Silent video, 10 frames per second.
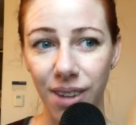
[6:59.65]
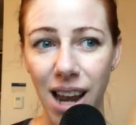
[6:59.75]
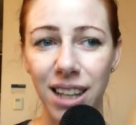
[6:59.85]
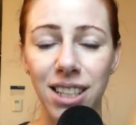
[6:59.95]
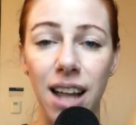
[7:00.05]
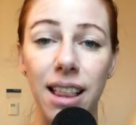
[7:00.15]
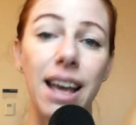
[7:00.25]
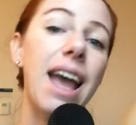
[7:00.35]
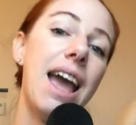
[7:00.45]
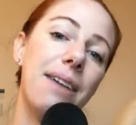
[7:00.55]
And it's not
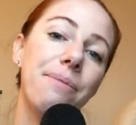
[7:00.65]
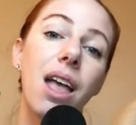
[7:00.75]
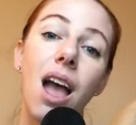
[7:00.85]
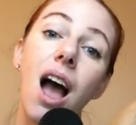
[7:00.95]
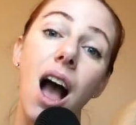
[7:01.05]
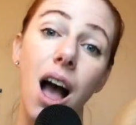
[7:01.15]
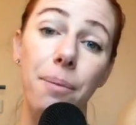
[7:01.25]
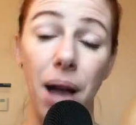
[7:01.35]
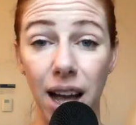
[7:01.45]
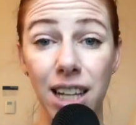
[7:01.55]
like, hey,
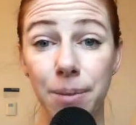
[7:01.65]
um, I